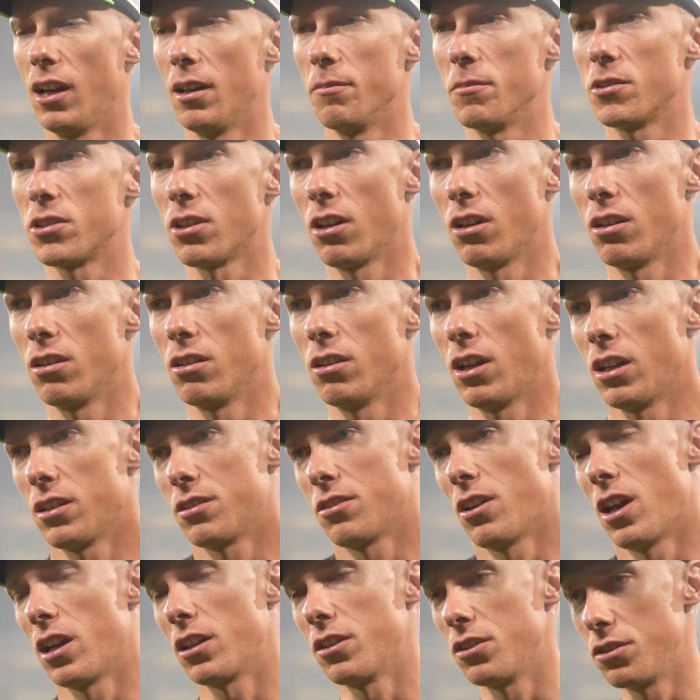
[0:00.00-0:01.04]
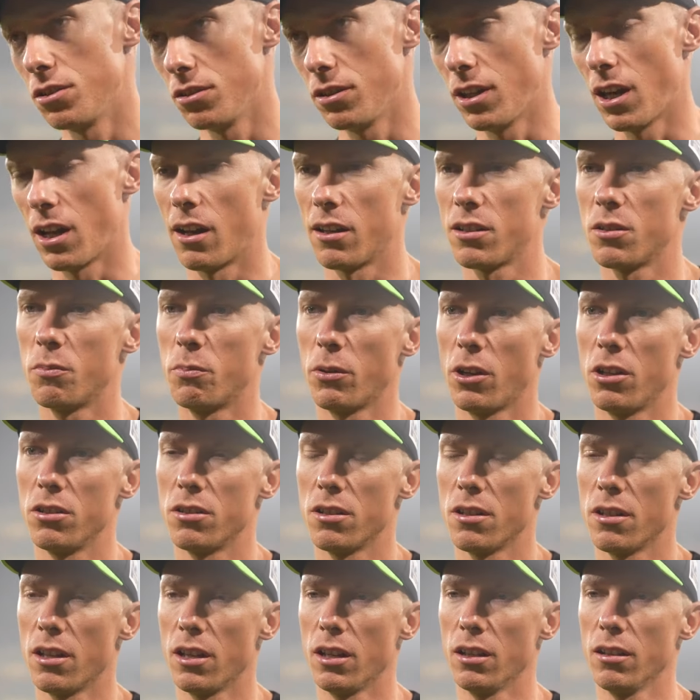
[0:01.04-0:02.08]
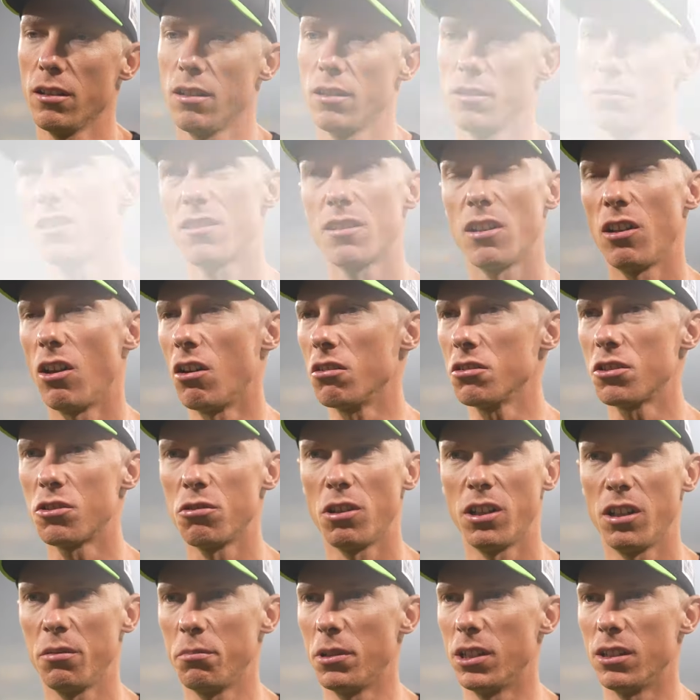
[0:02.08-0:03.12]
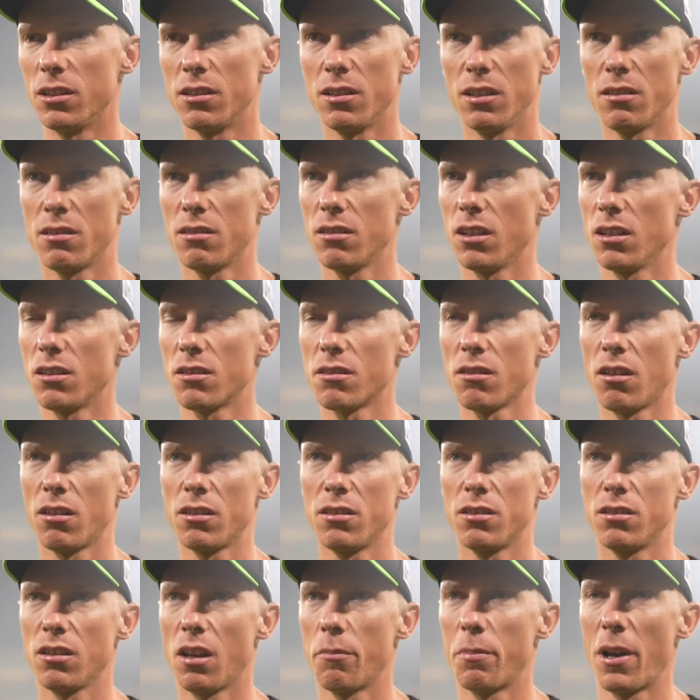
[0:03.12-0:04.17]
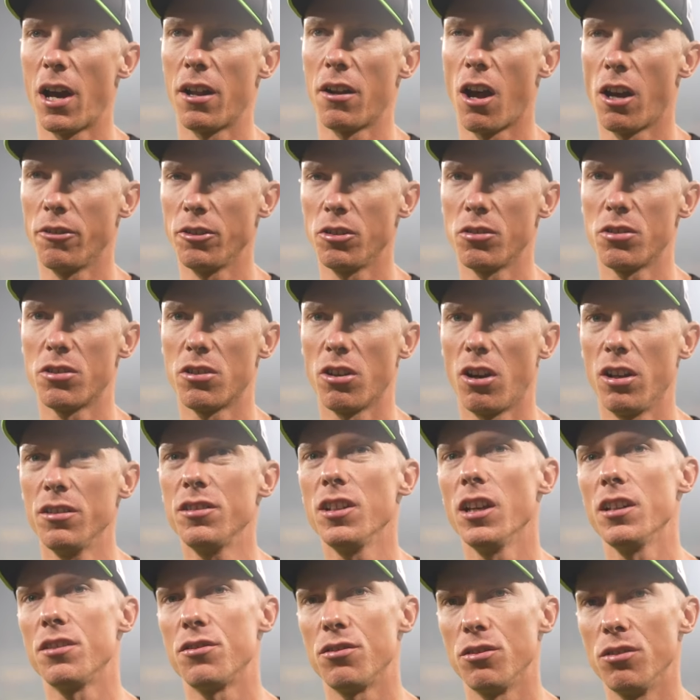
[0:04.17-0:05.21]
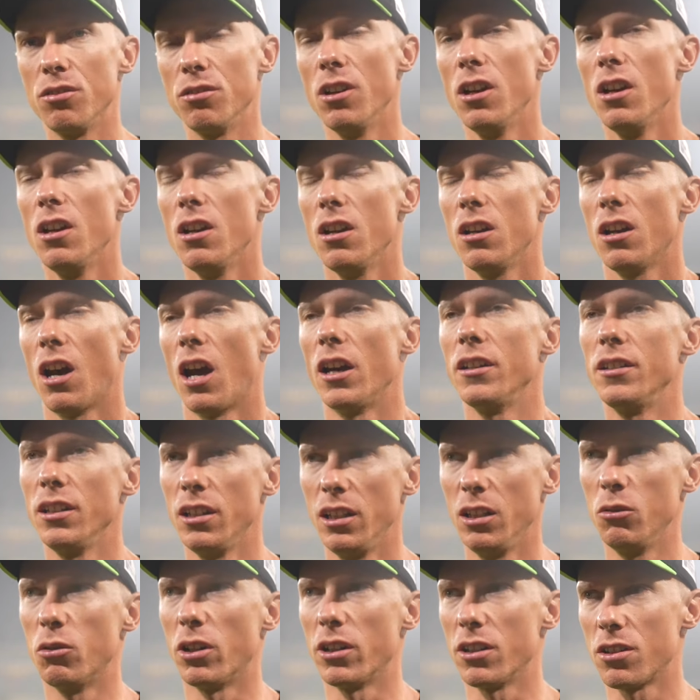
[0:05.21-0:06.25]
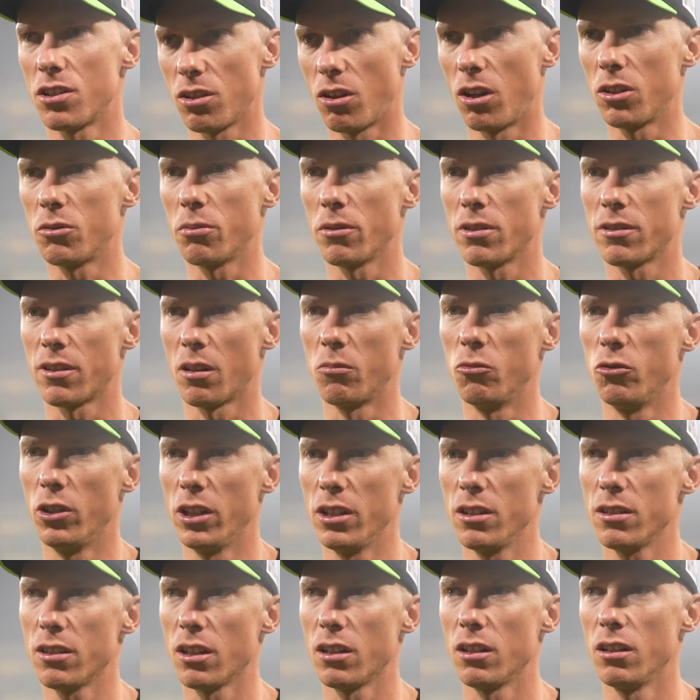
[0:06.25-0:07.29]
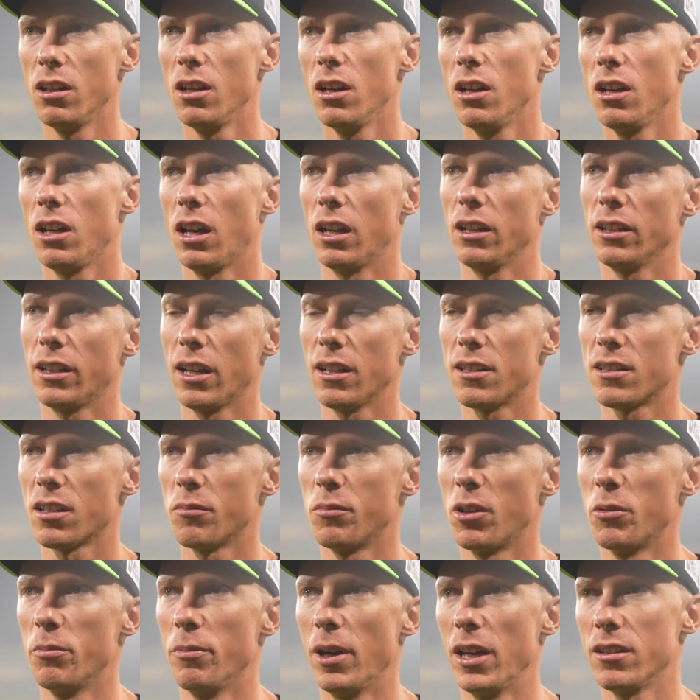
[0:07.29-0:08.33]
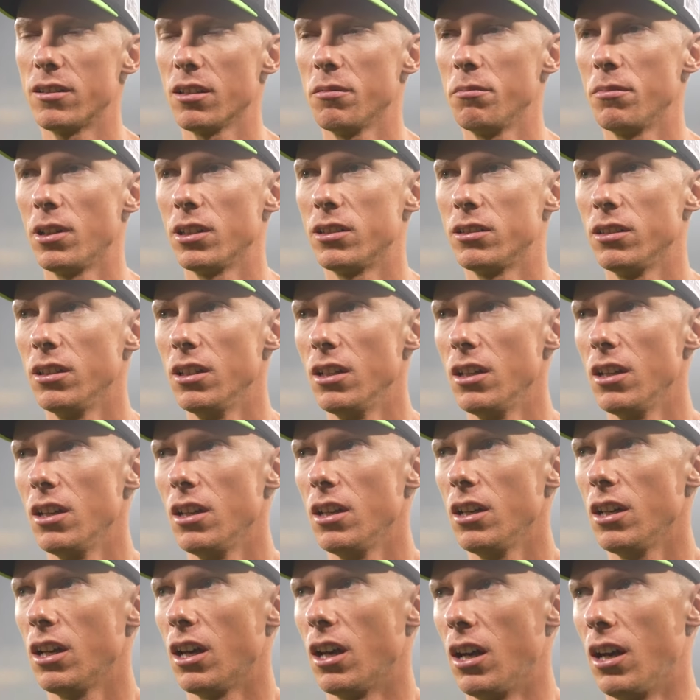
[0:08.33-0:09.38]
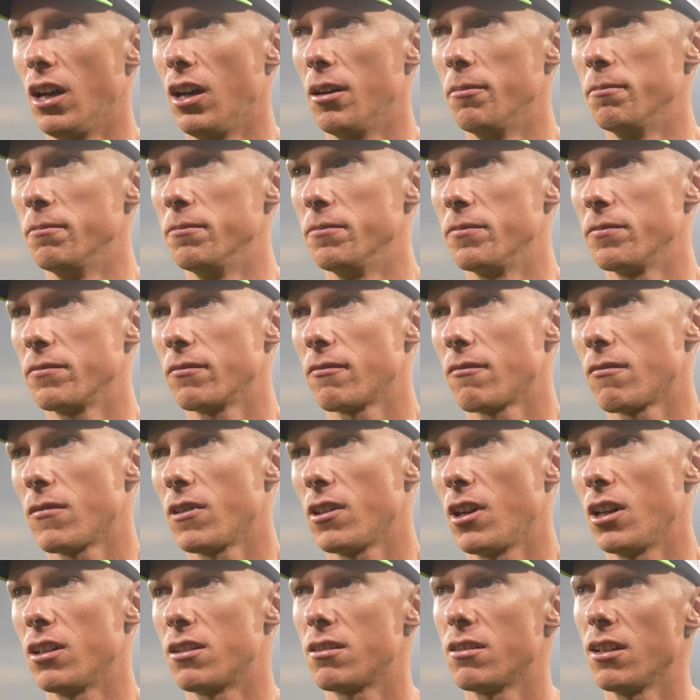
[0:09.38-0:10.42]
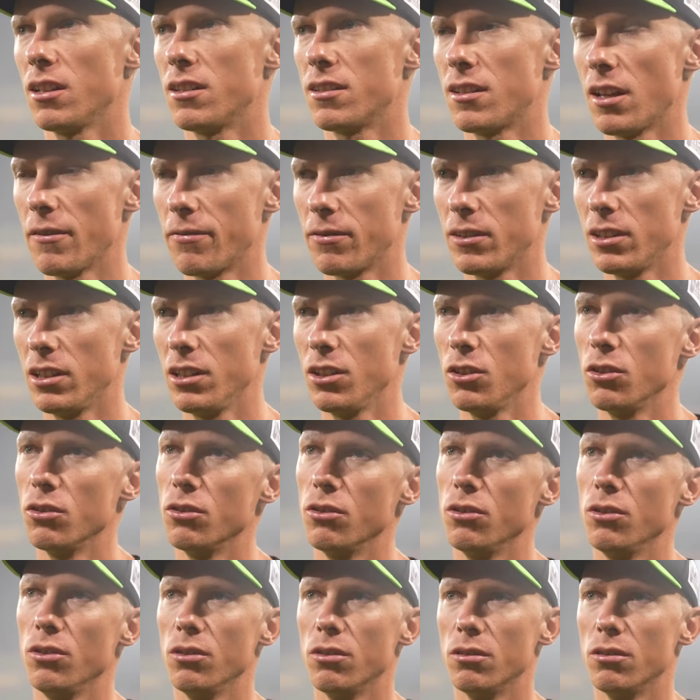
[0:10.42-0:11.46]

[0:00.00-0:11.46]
So I could do that, I suppose, in the end. It's a long tournament. It's not about how you start. Yes, you ideally want to start with some wins and get some momentum, but it's definitely